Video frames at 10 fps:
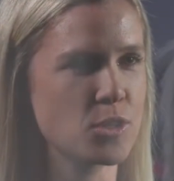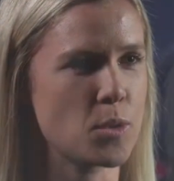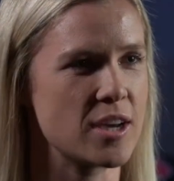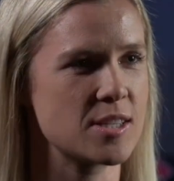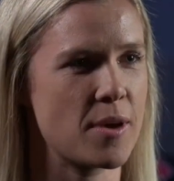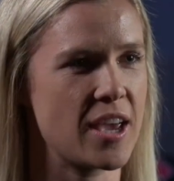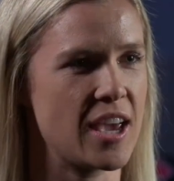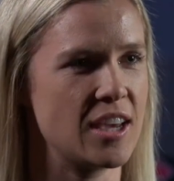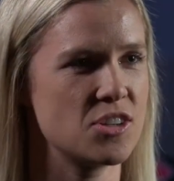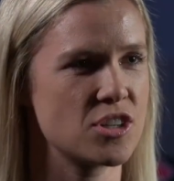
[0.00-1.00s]
twice my
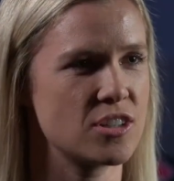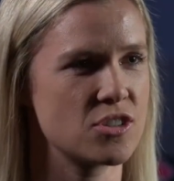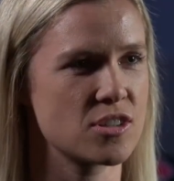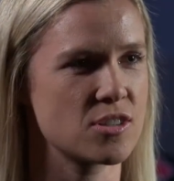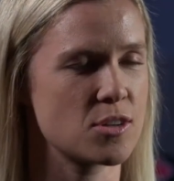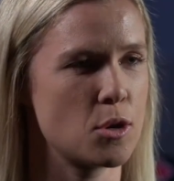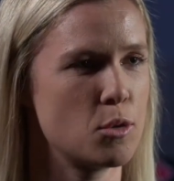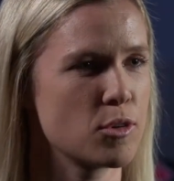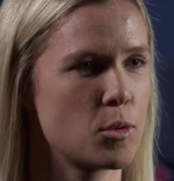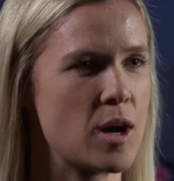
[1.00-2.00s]
age and just
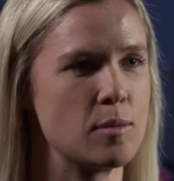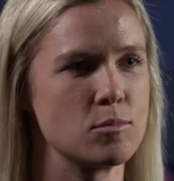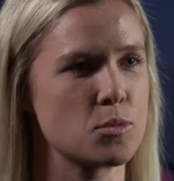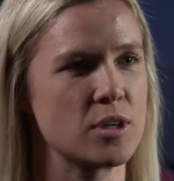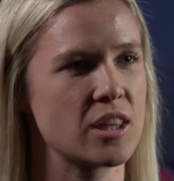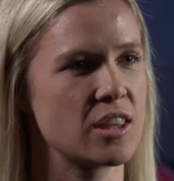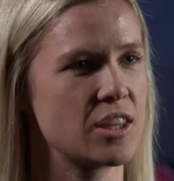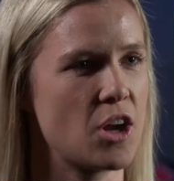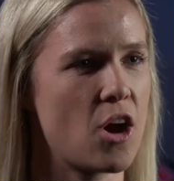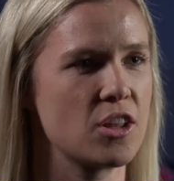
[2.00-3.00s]
overwhelmed with
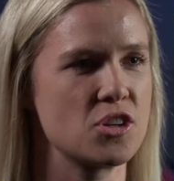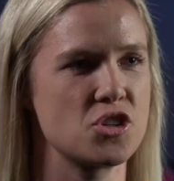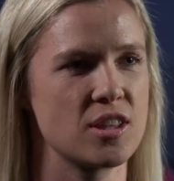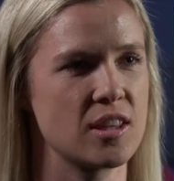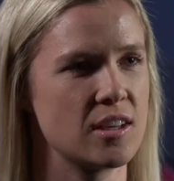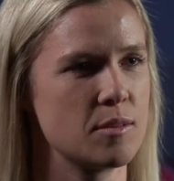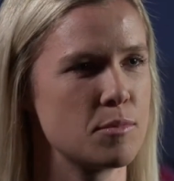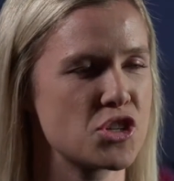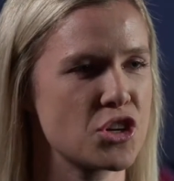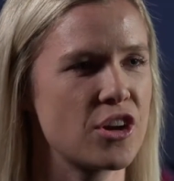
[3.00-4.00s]
the knowledge and the
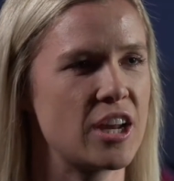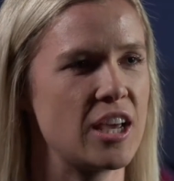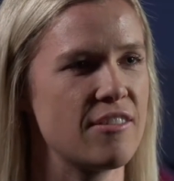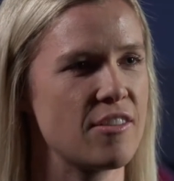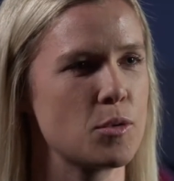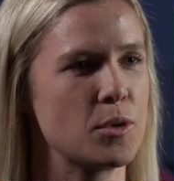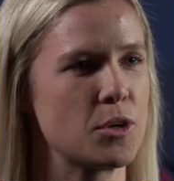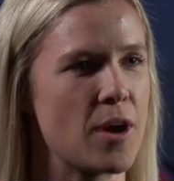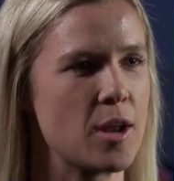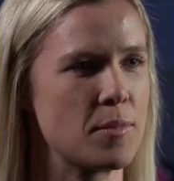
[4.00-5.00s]
maturity of everyone
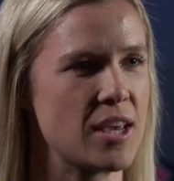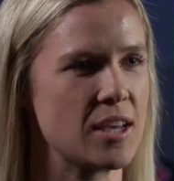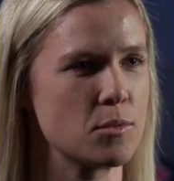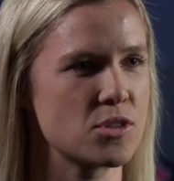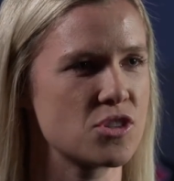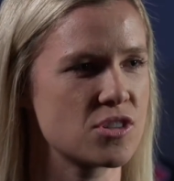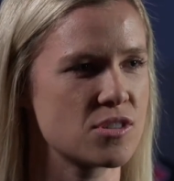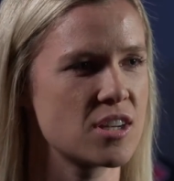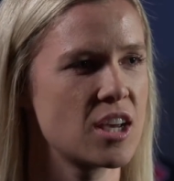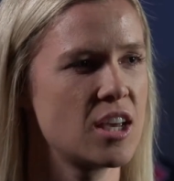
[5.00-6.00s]
around me, and was just